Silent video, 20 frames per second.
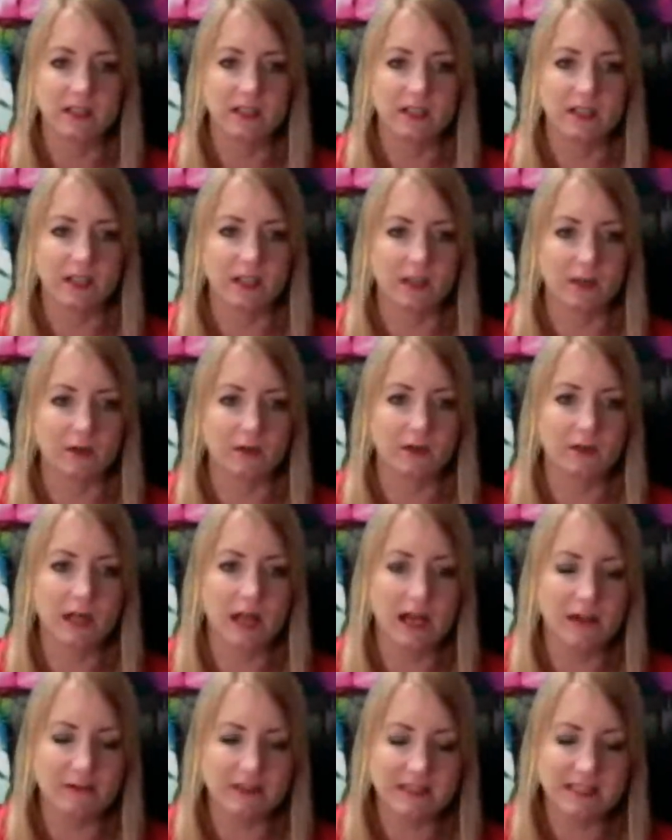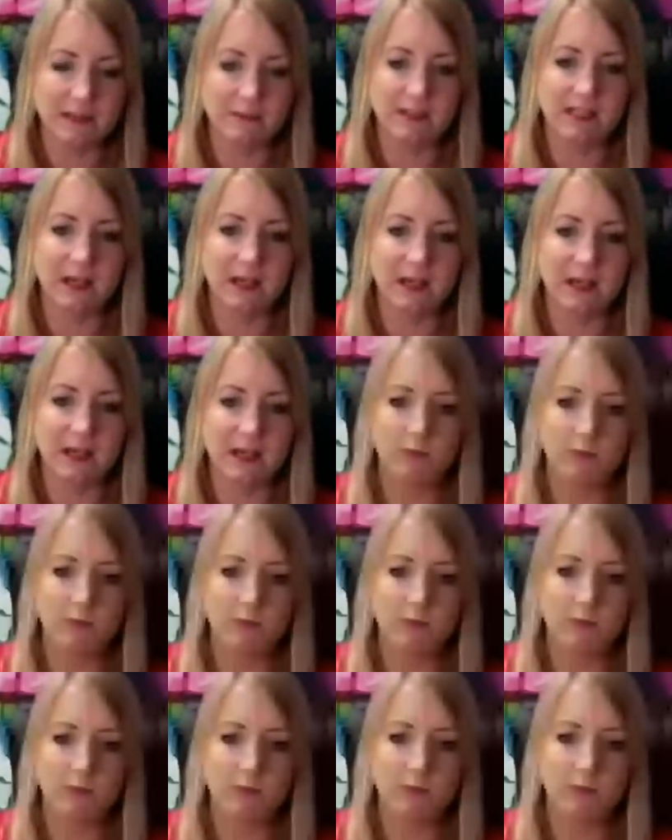you know, every time you get one
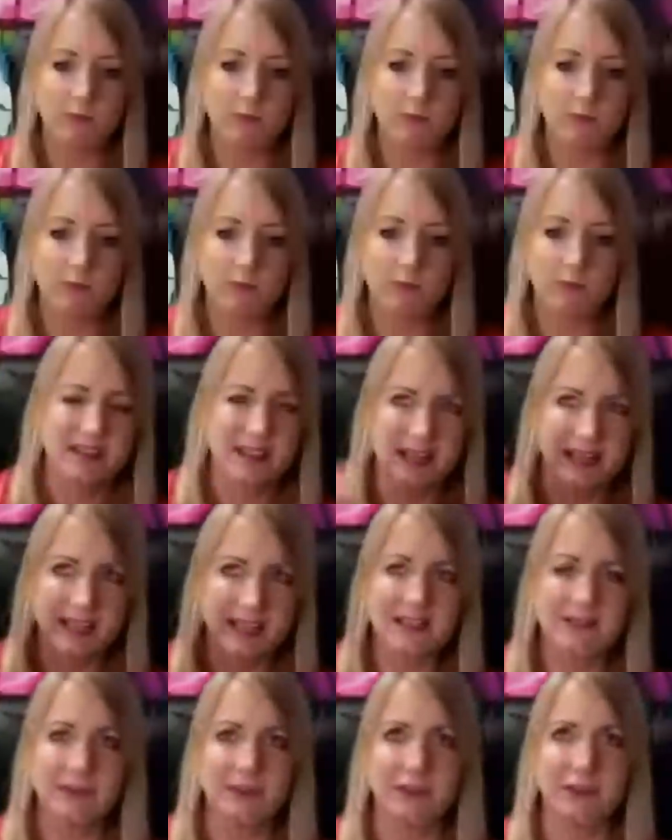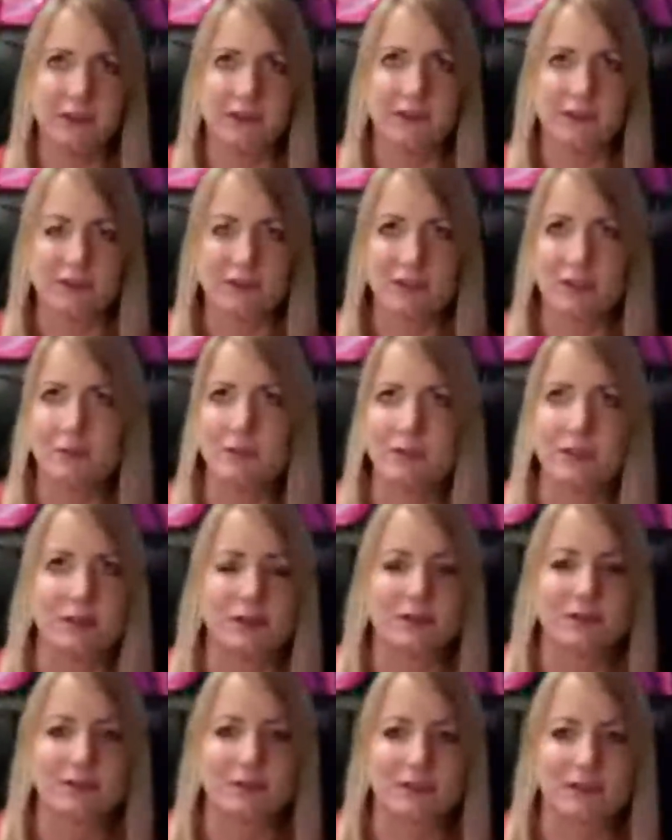person who's naive enough or stupid
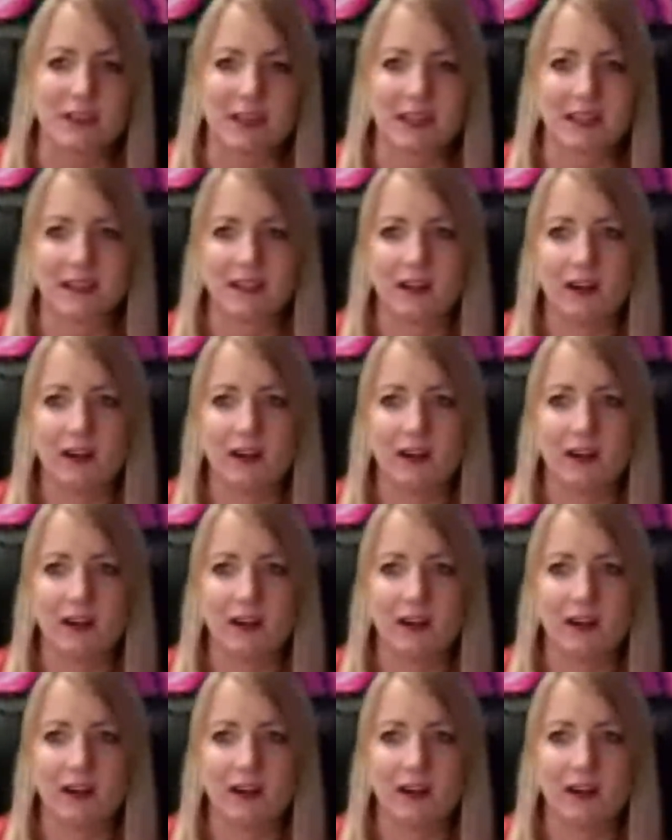enough to think,